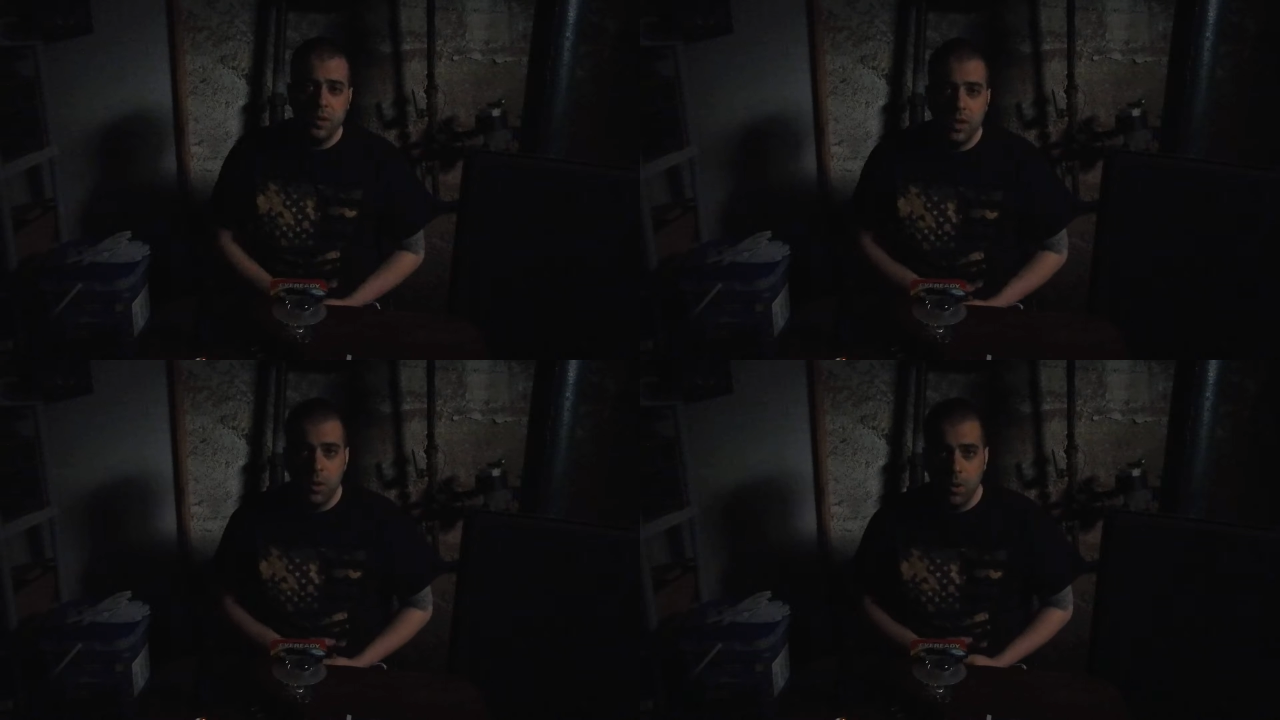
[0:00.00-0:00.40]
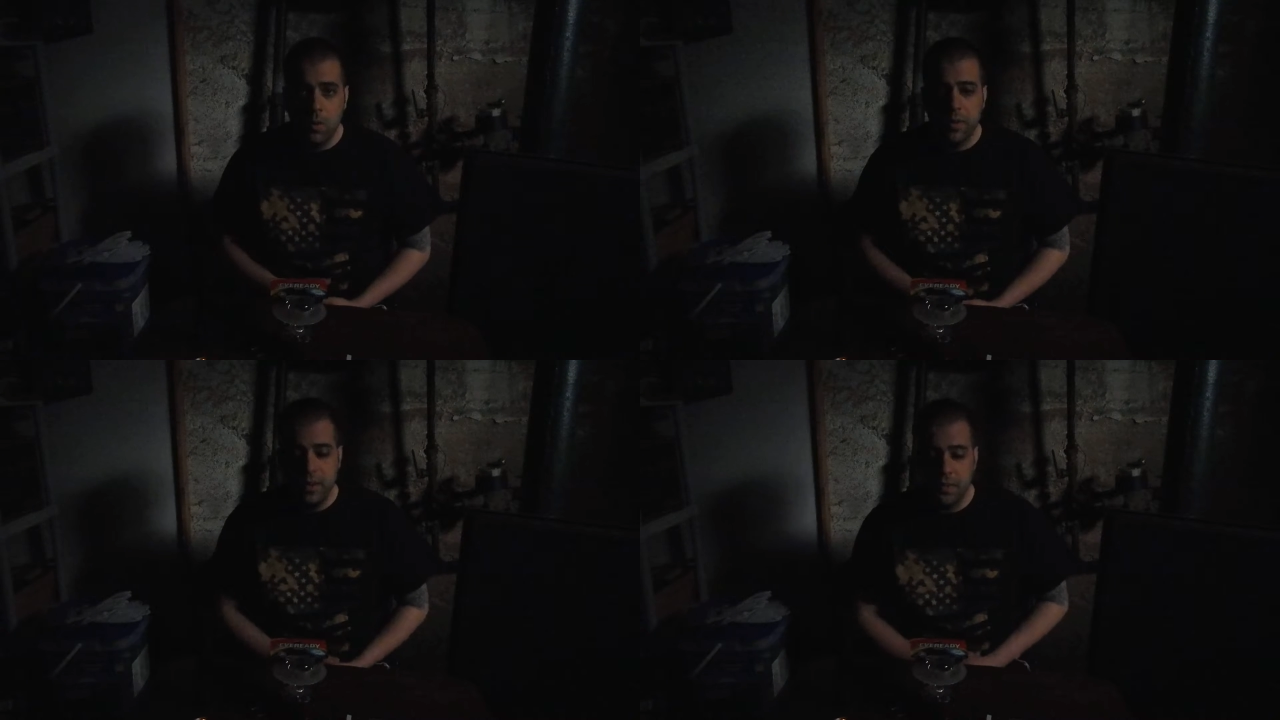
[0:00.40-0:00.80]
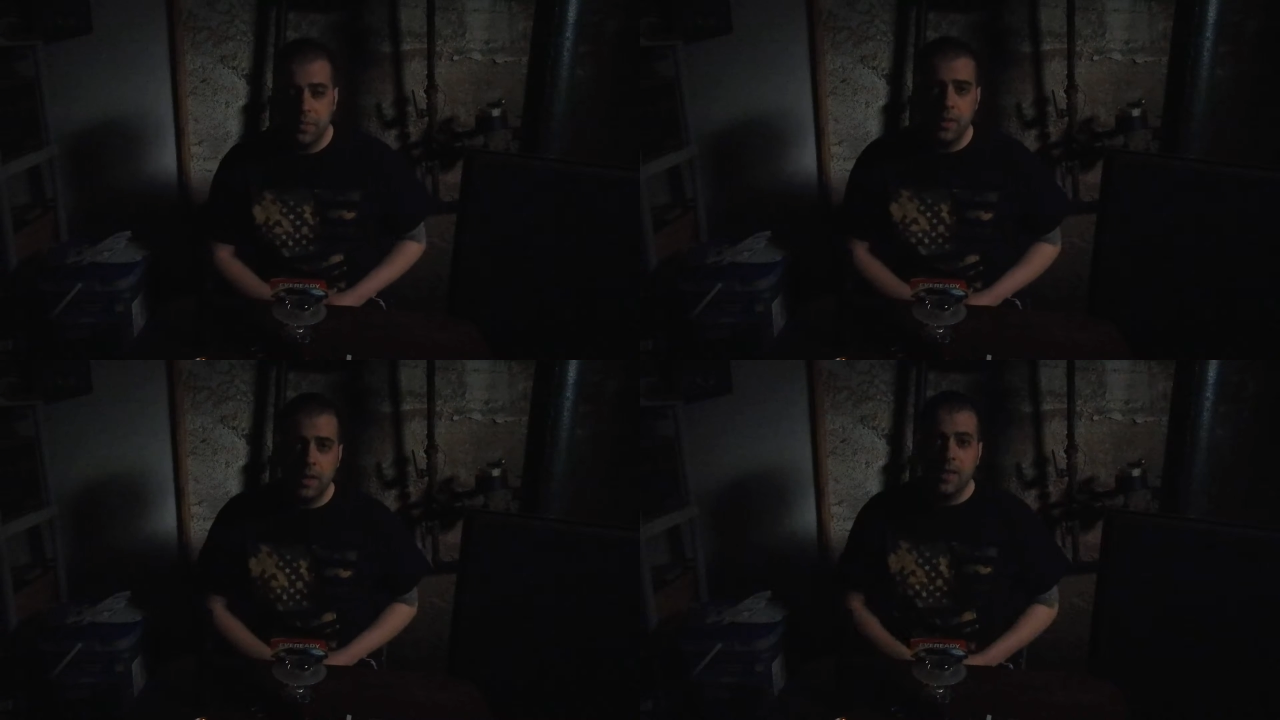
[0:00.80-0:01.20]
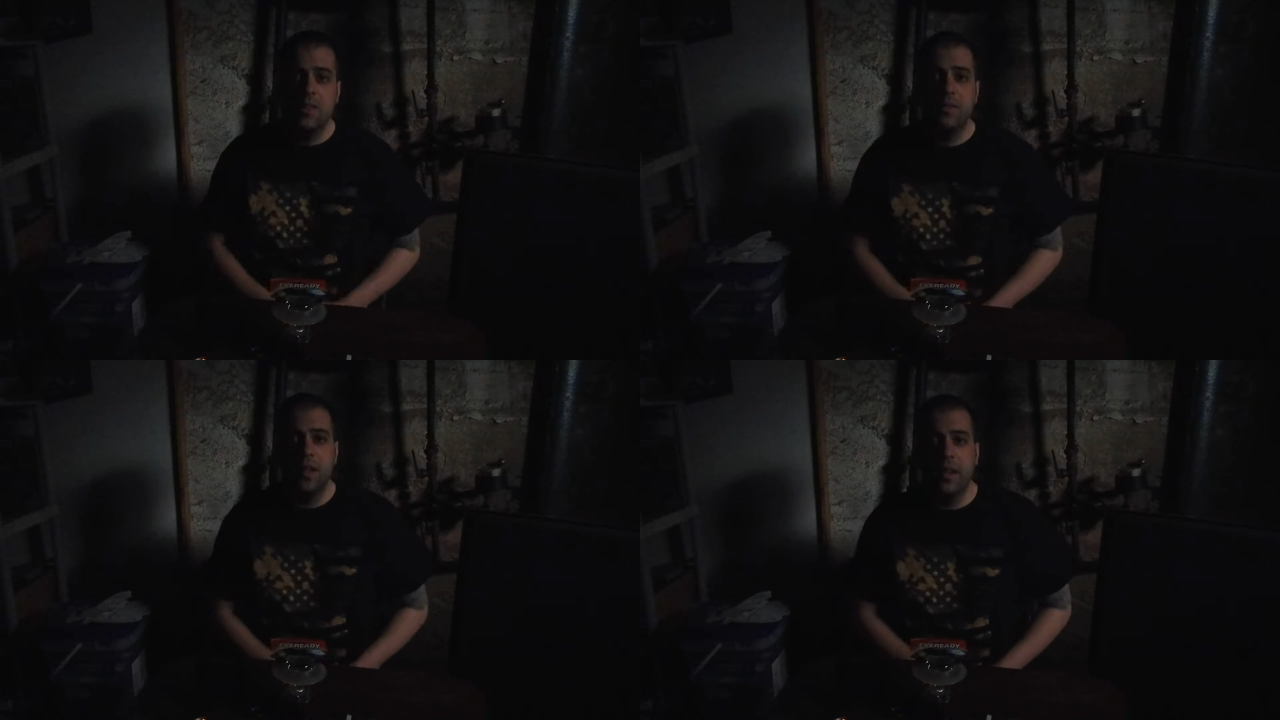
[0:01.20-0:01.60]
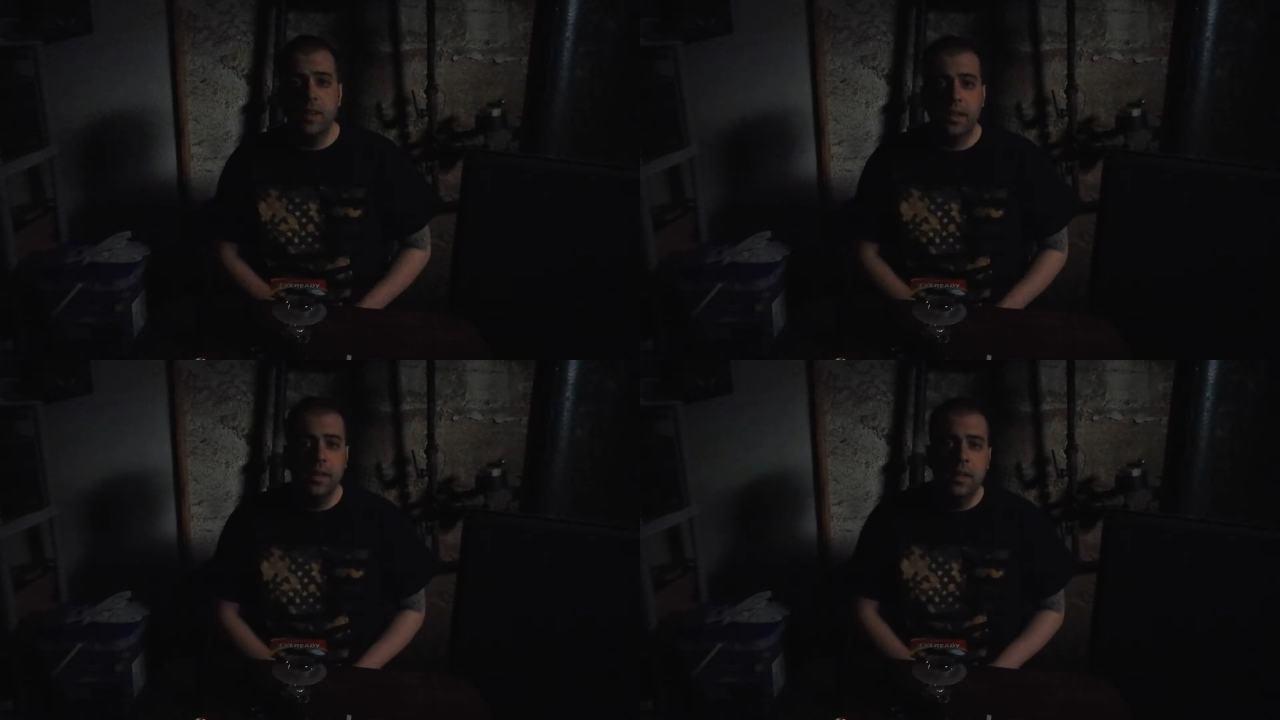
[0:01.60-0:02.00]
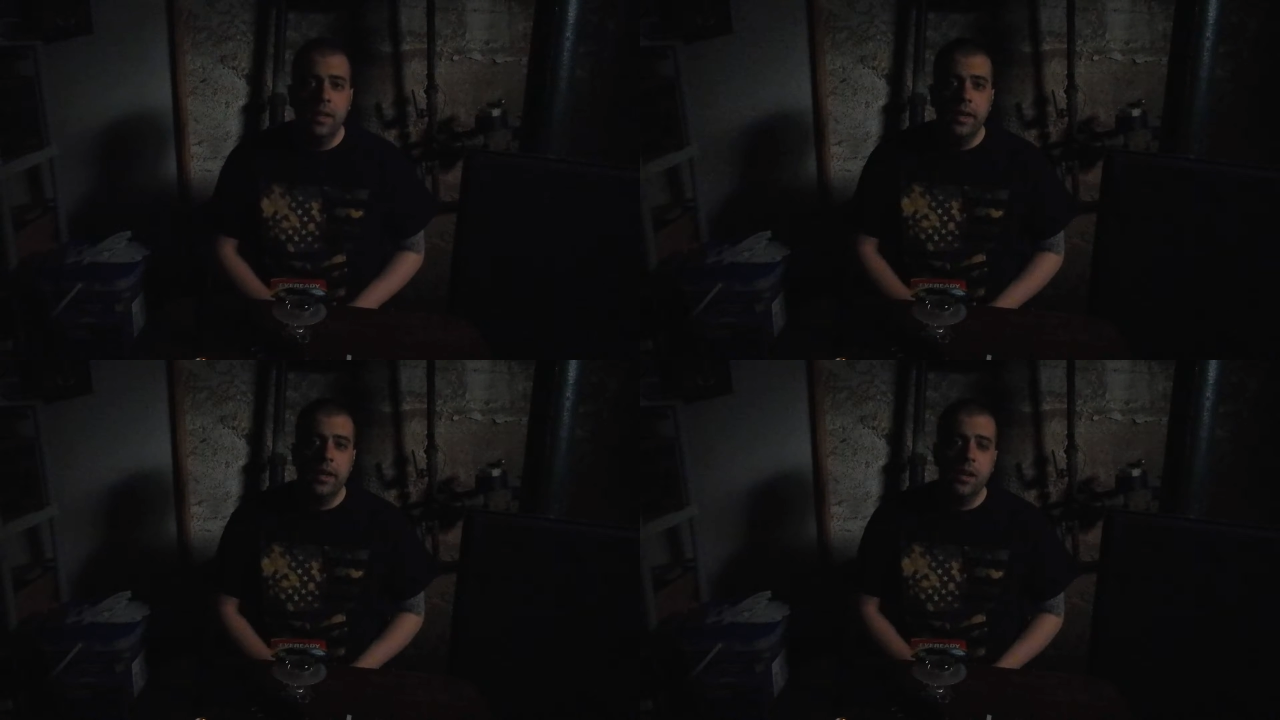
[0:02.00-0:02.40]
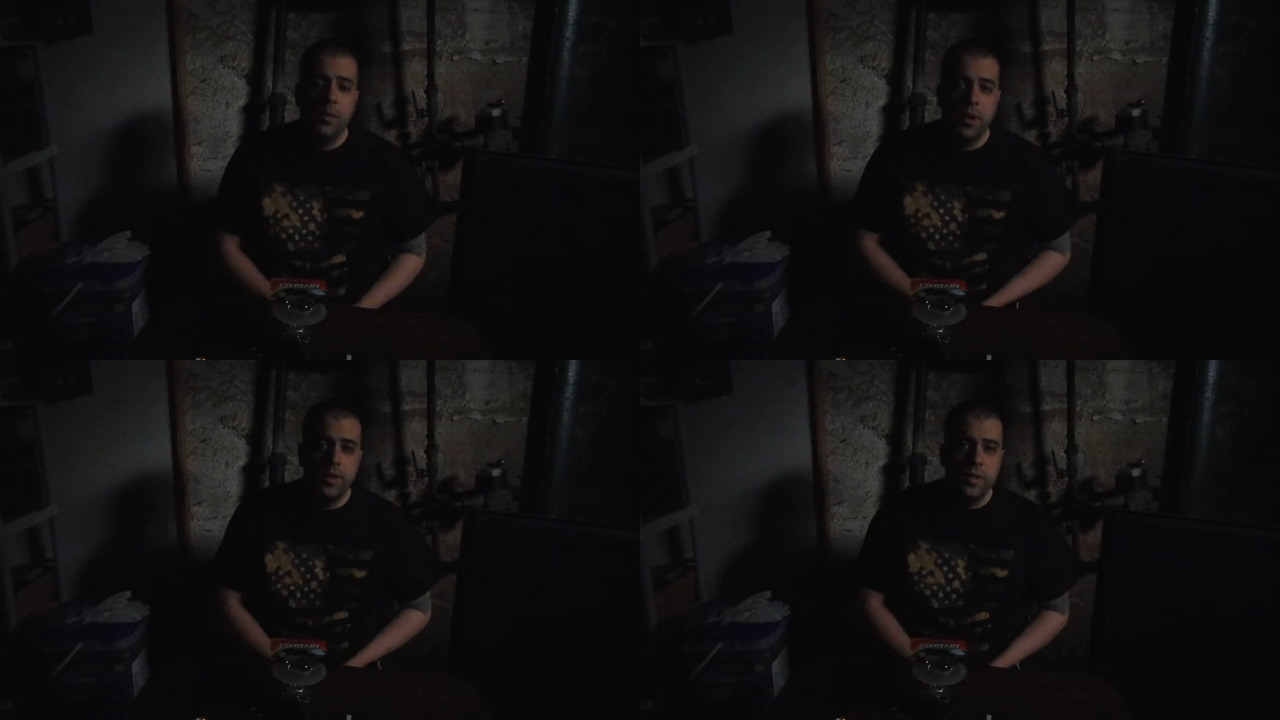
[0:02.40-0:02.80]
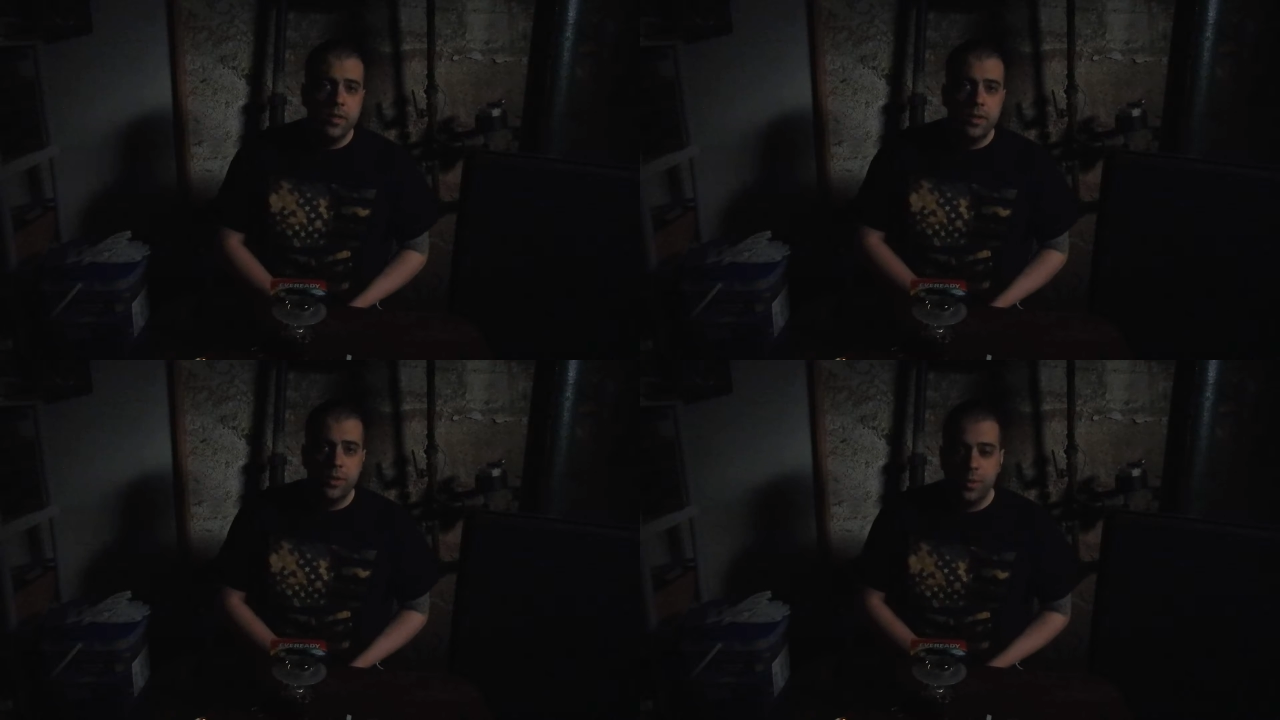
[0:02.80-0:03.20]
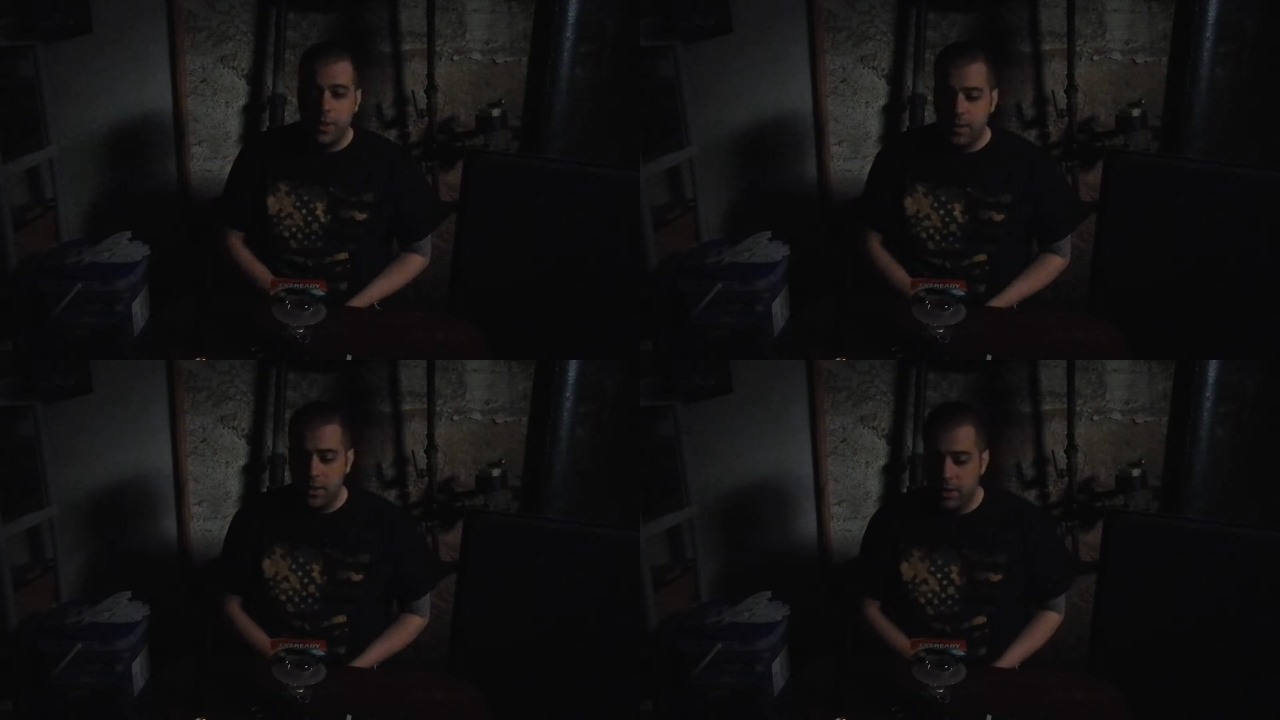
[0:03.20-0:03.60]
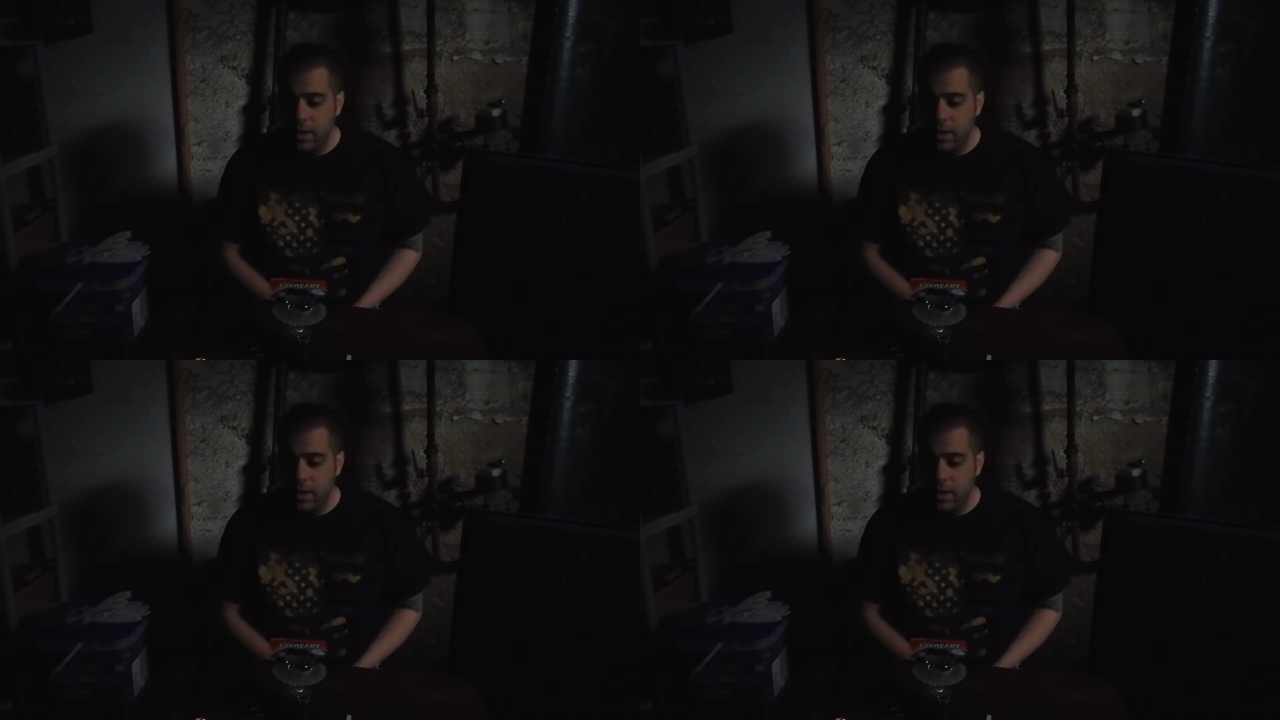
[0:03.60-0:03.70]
to go over different kinds of lighting in an emergency situation.